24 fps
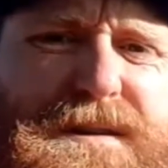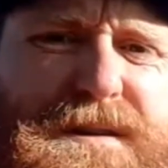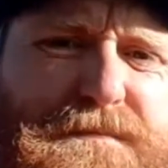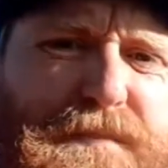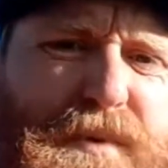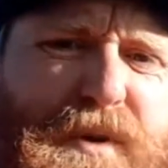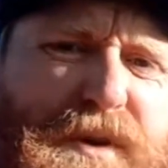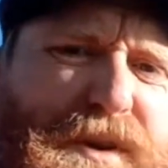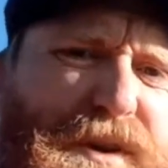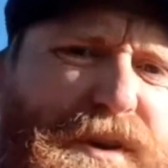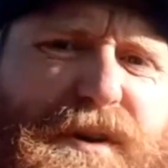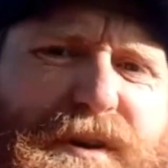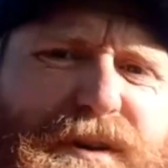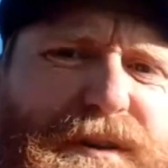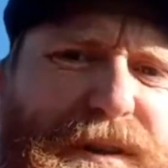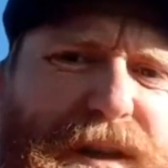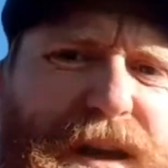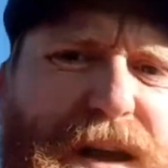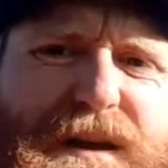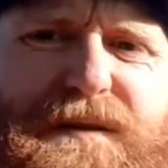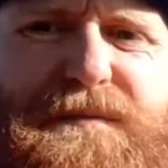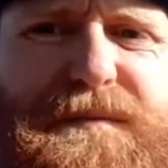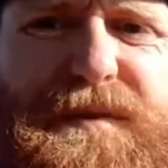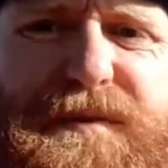Morning all,
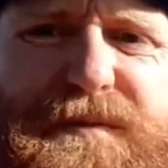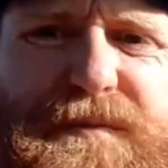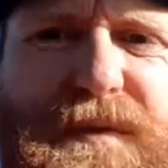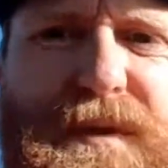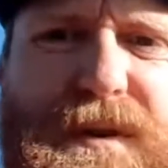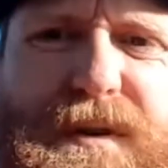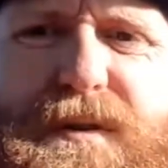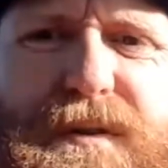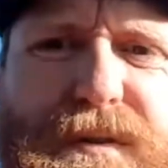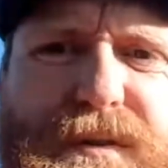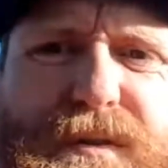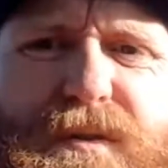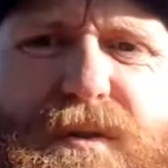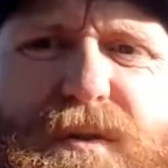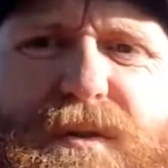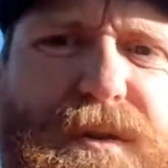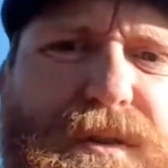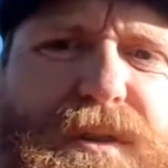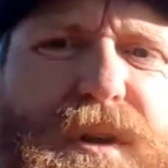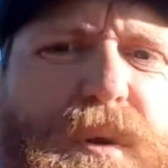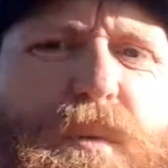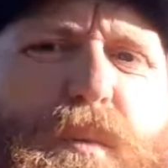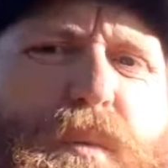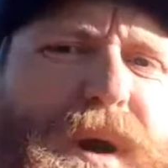hope you are
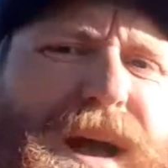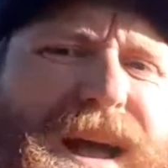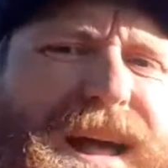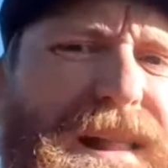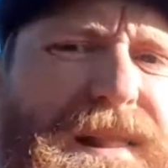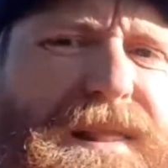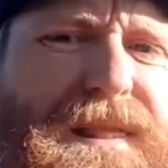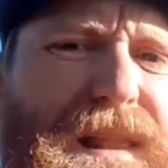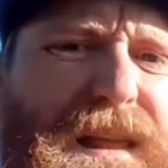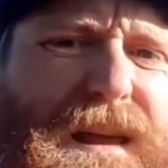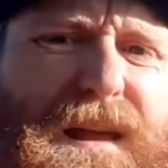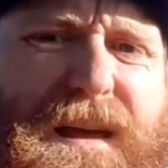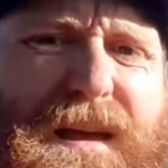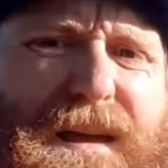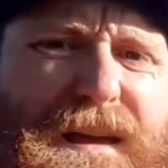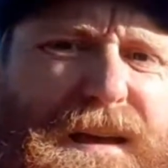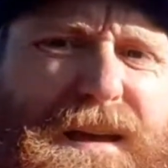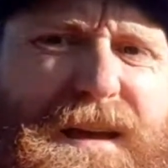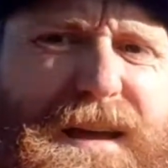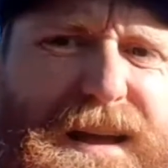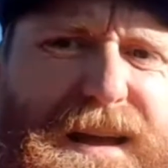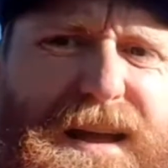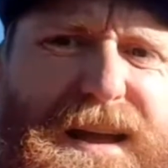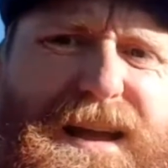all well.
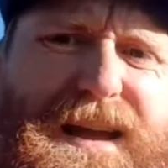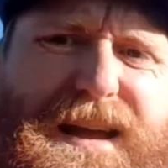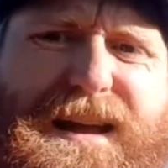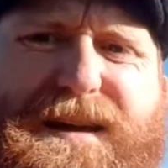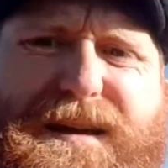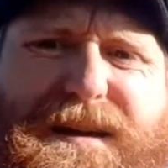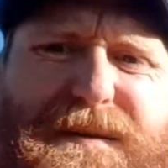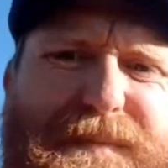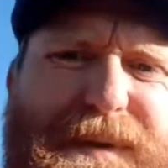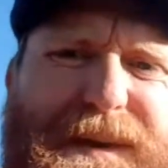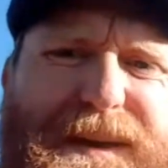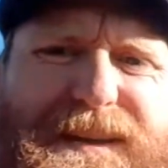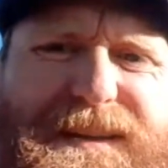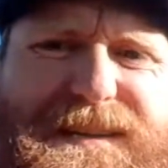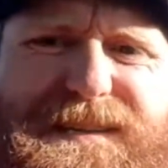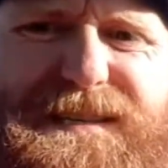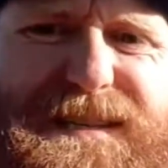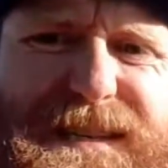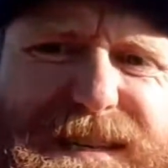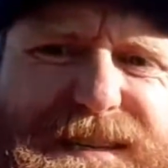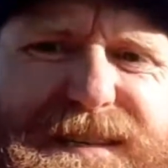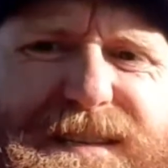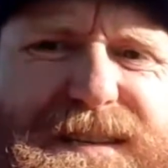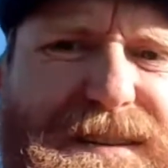A bit
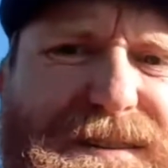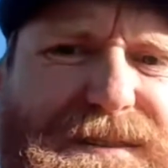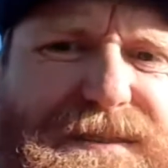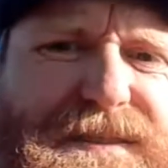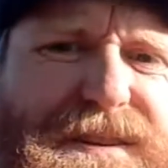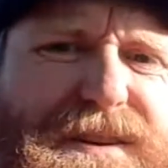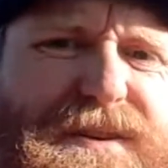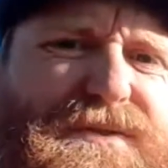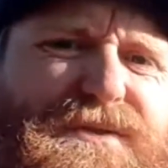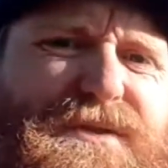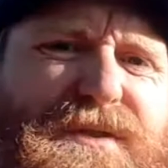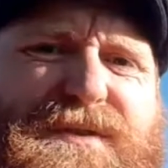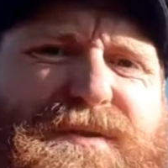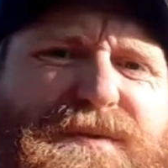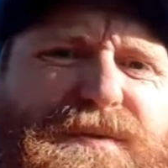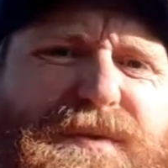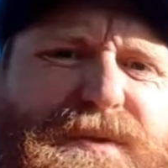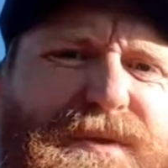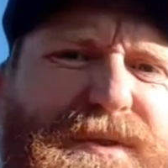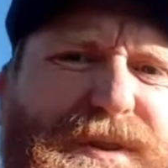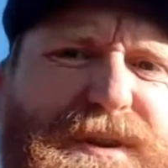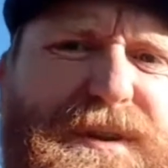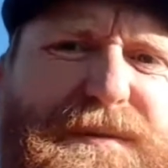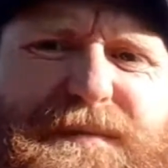consistent on the old dog
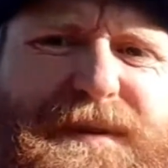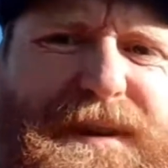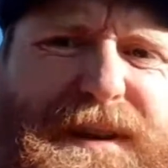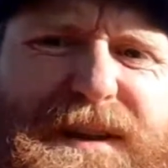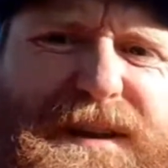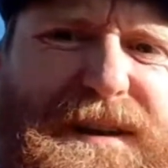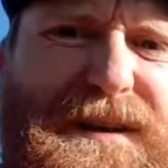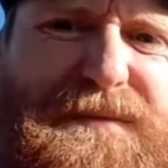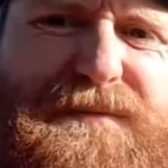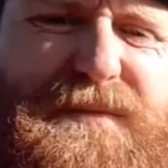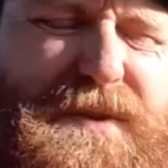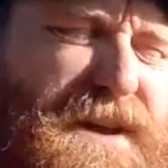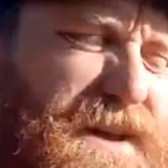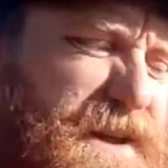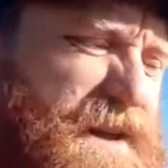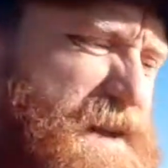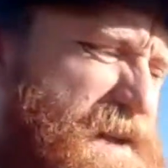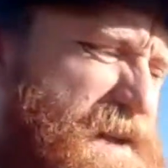walk at the minute, aren't we?